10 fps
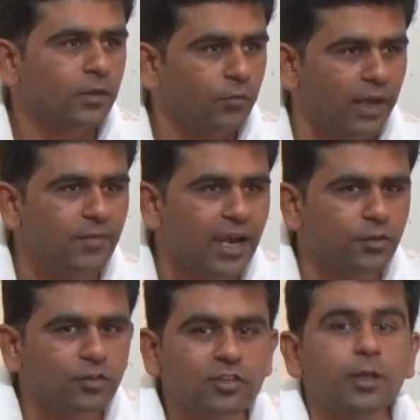When we are
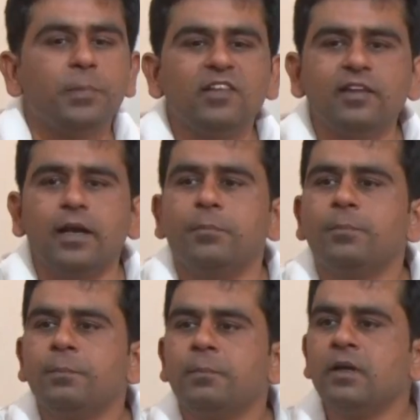using the PCM,
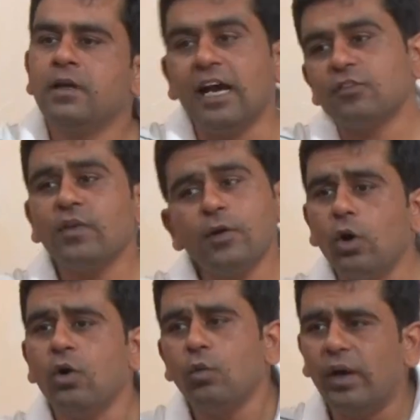yes, we know
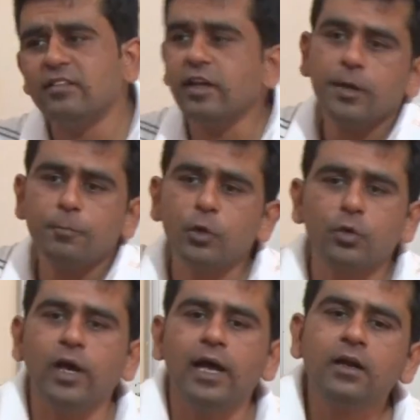what is the input to
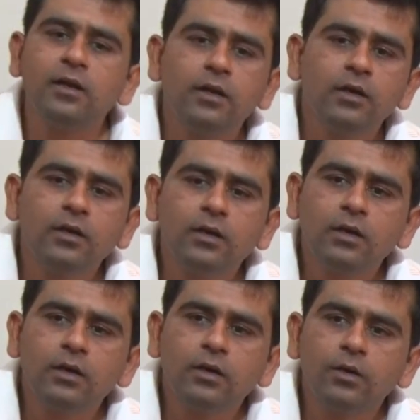your
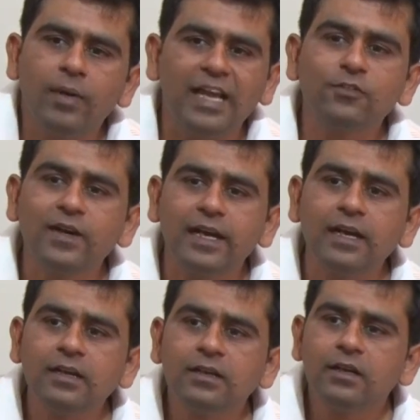match filter.
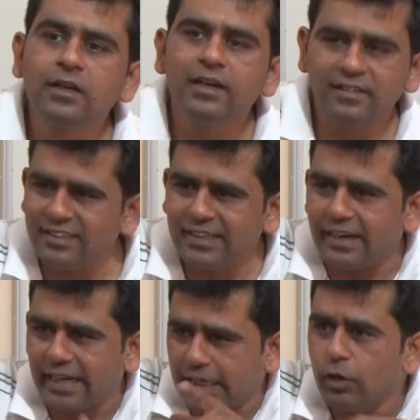Is it a
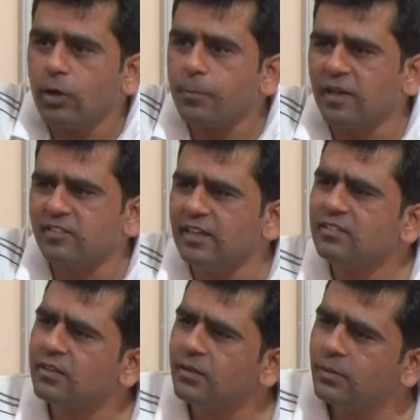rectangular
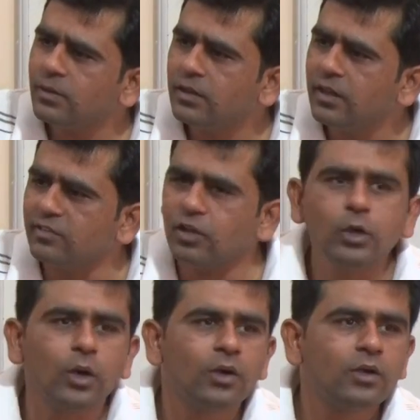pulses? Yes or no?